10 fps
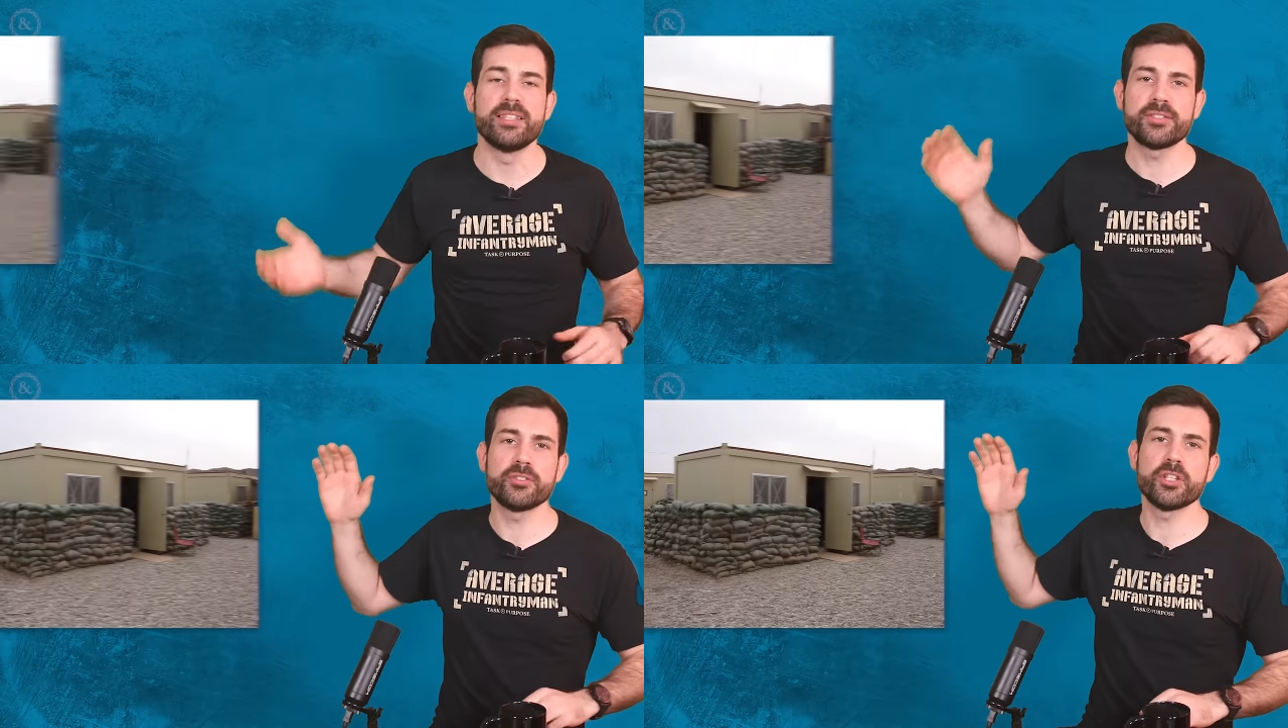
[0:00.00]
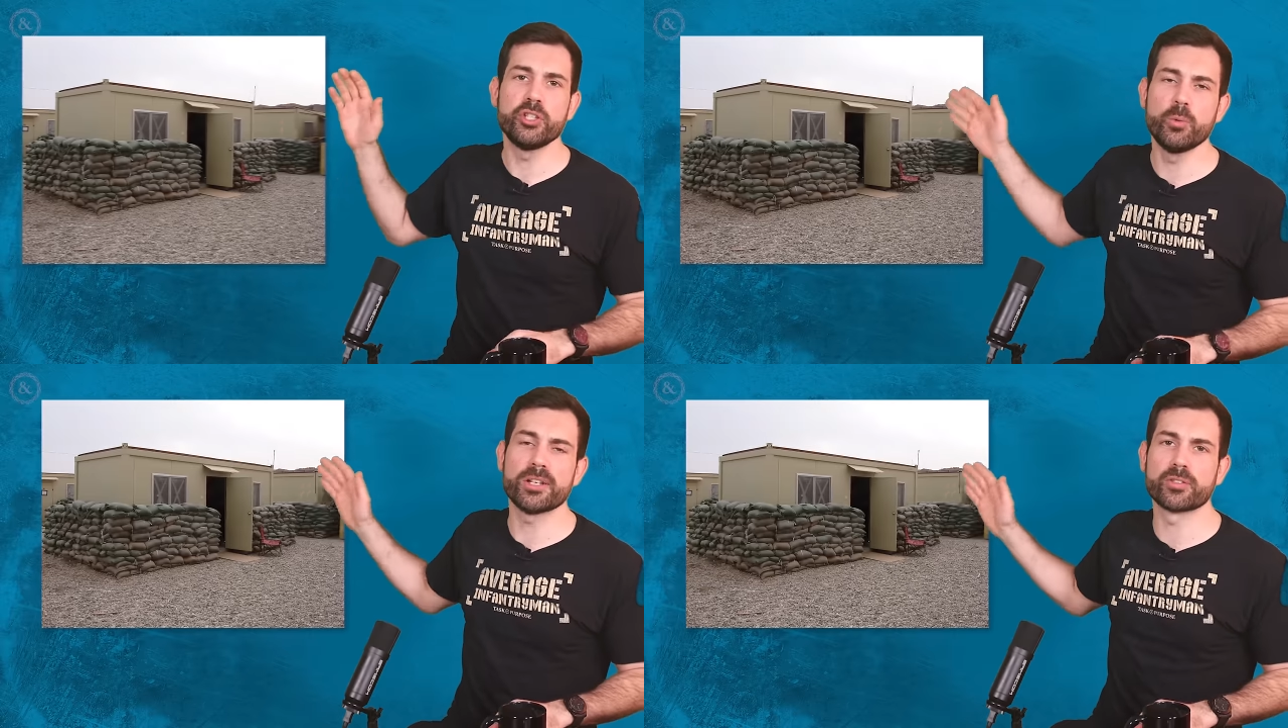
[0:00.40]
This is a
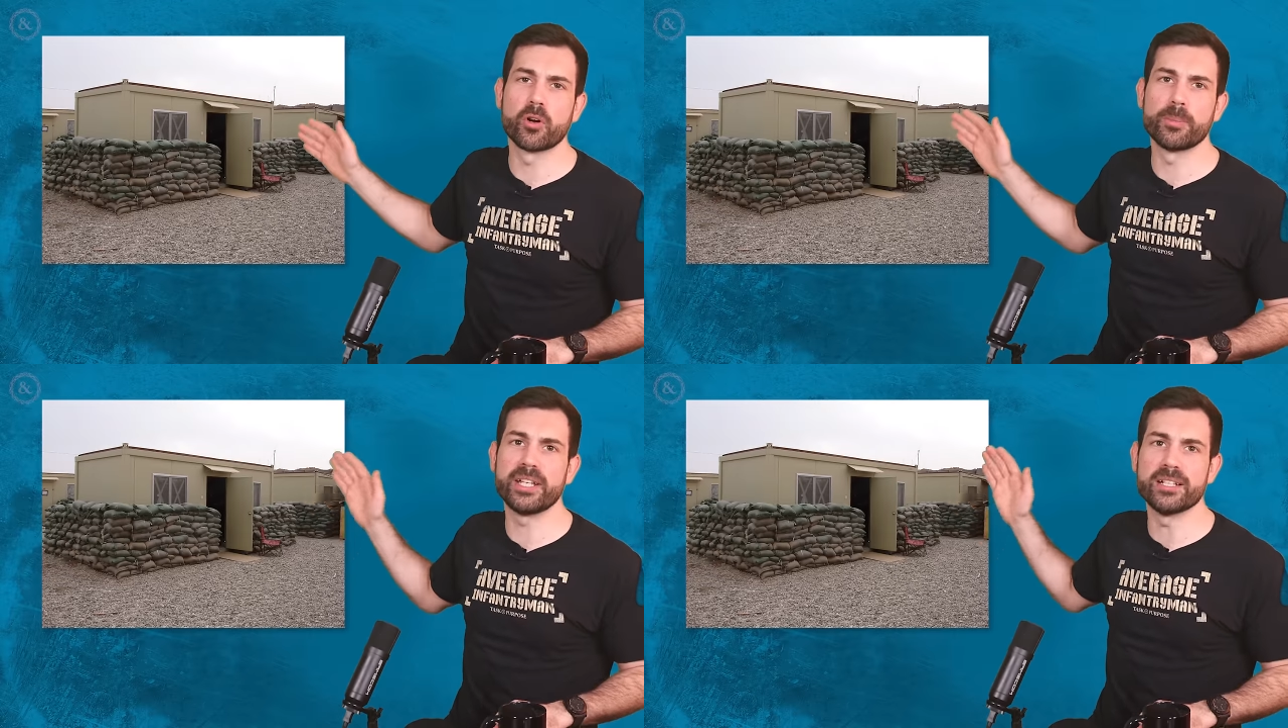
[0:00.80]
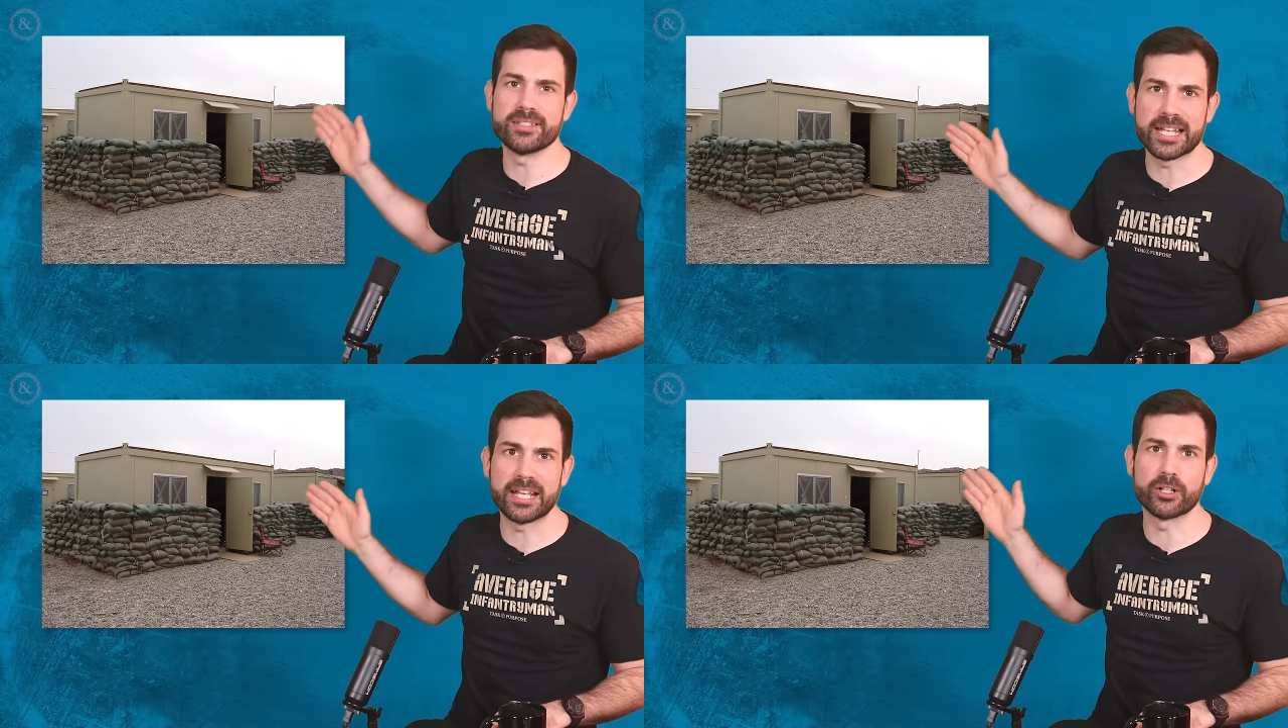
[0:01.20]
US Army
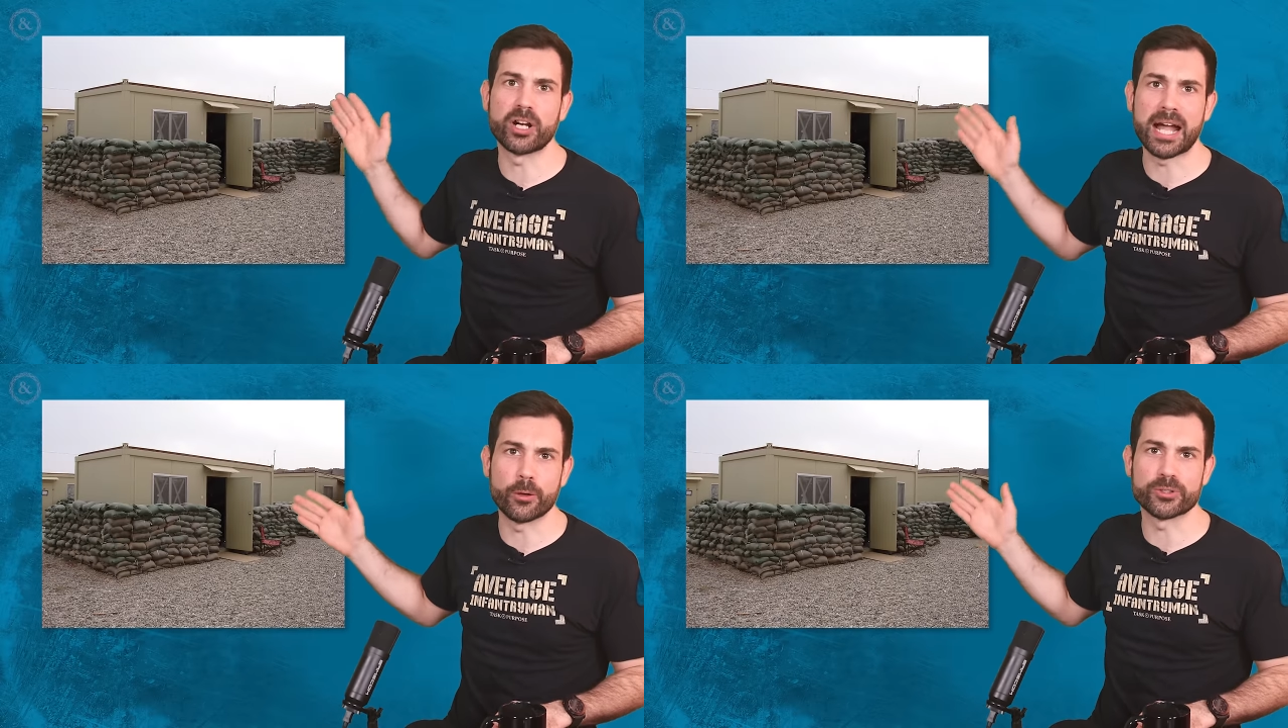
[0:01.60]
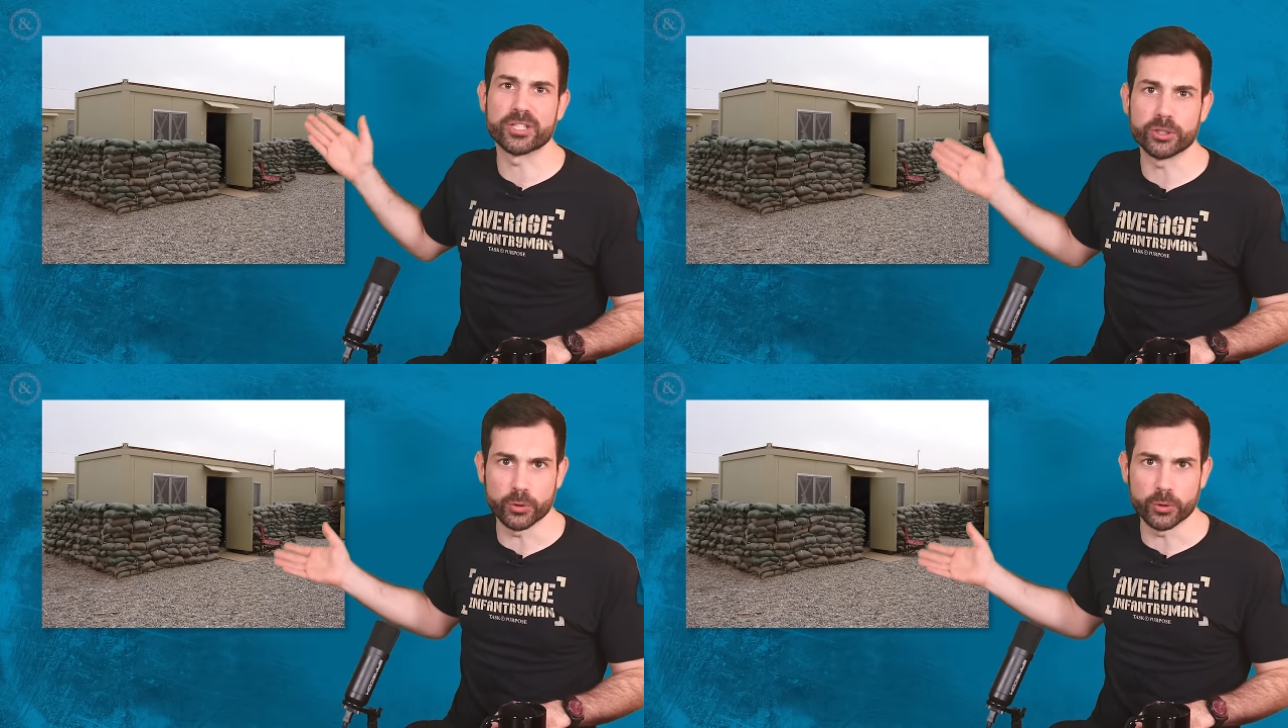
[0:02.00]
container housing